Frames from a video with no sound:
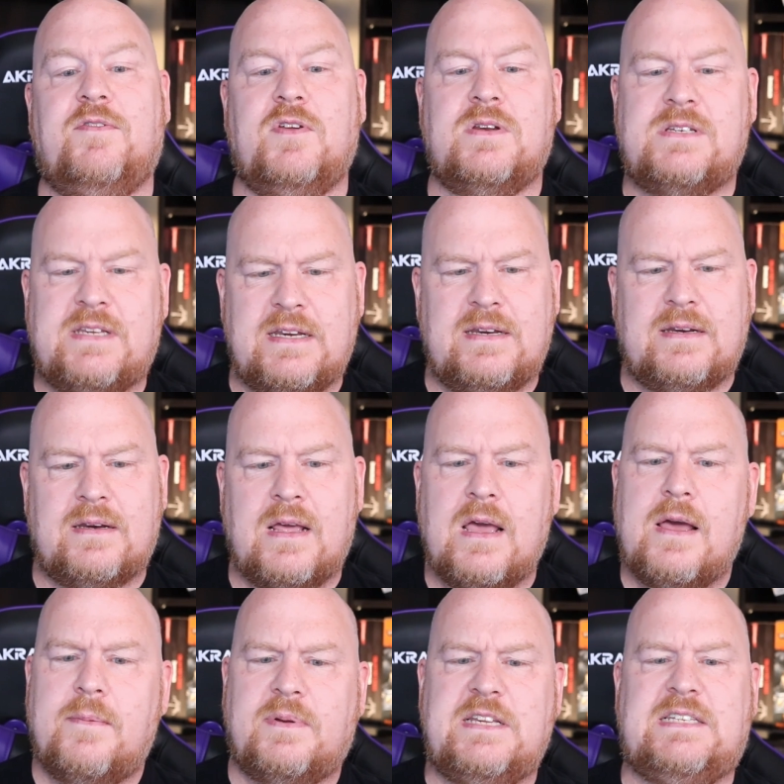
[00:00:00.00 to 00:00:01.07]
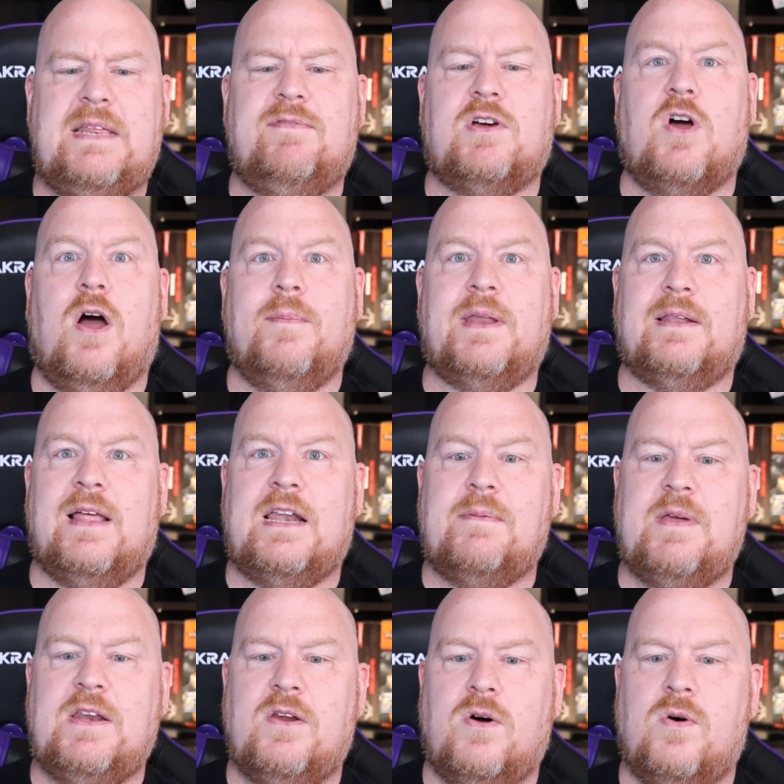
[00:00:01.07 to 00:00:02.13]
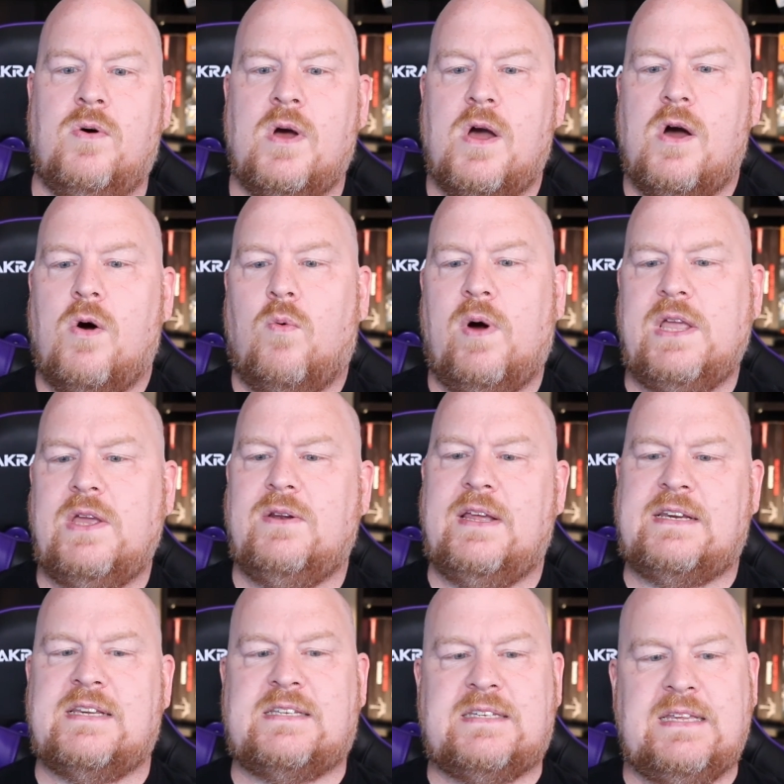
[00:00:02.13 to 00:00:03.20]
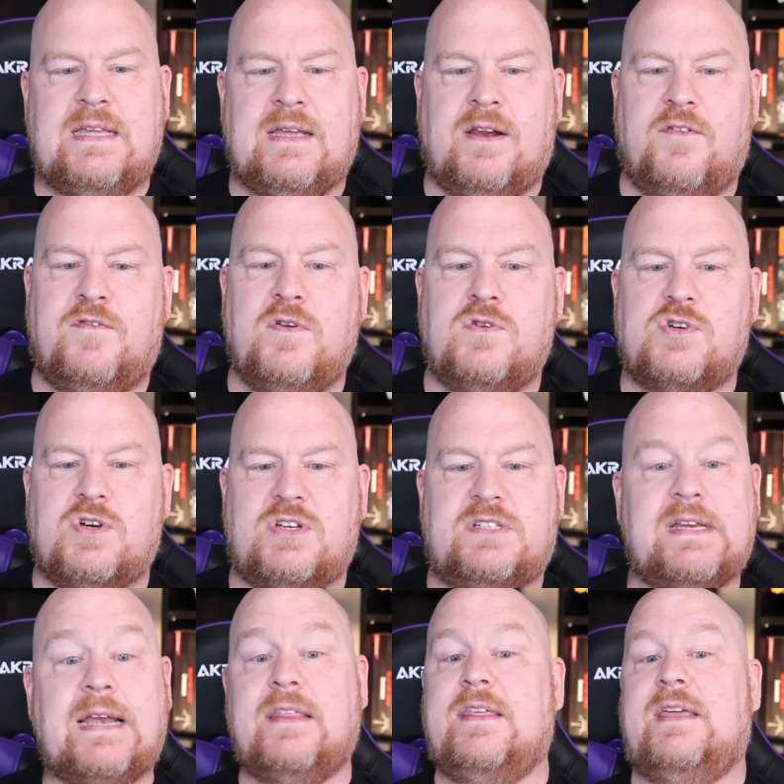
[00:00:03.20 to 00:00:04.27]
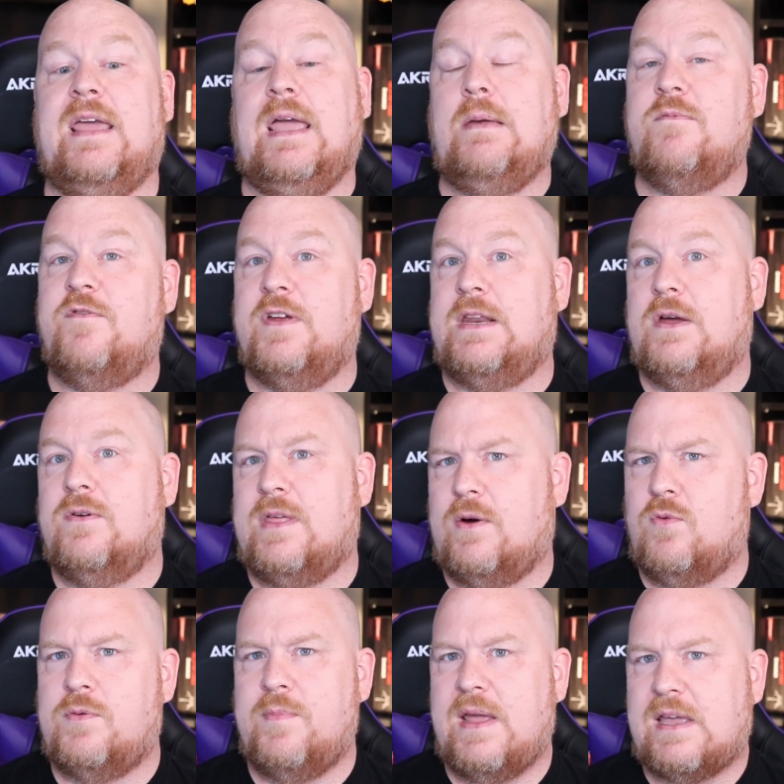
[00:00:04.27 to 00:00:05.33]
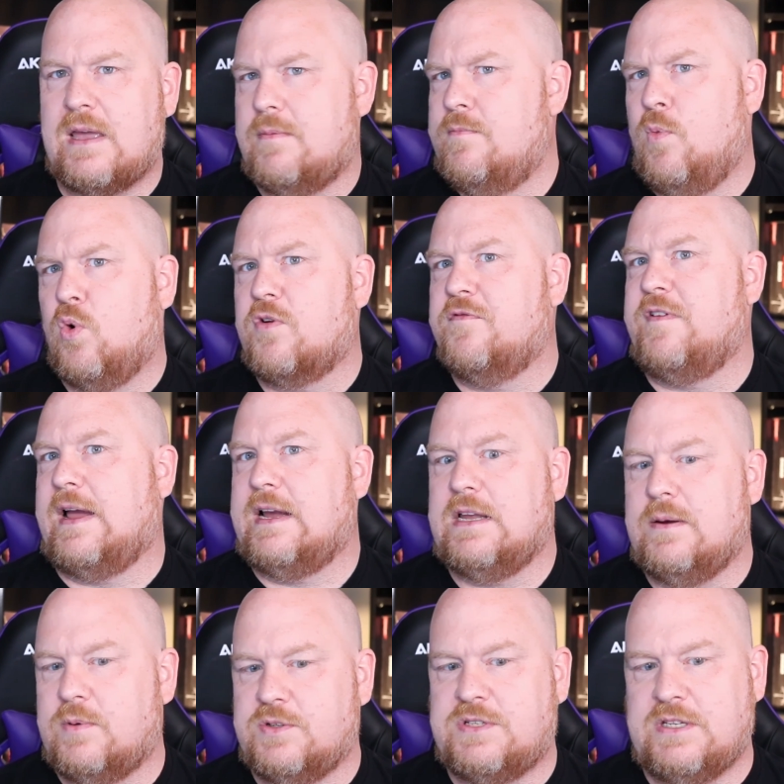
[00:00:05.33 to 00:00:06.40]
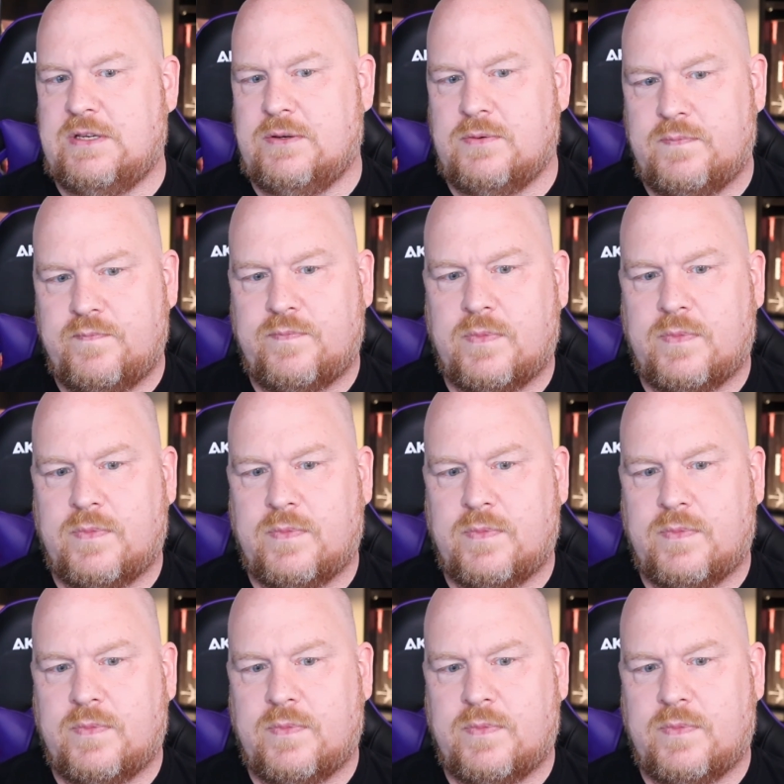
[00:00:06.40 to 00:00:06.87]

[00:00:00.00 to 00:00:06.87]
If you didn't, please leave a comment letting me know what you'd like to see in a future State of the Game video that would make it more valuable to you.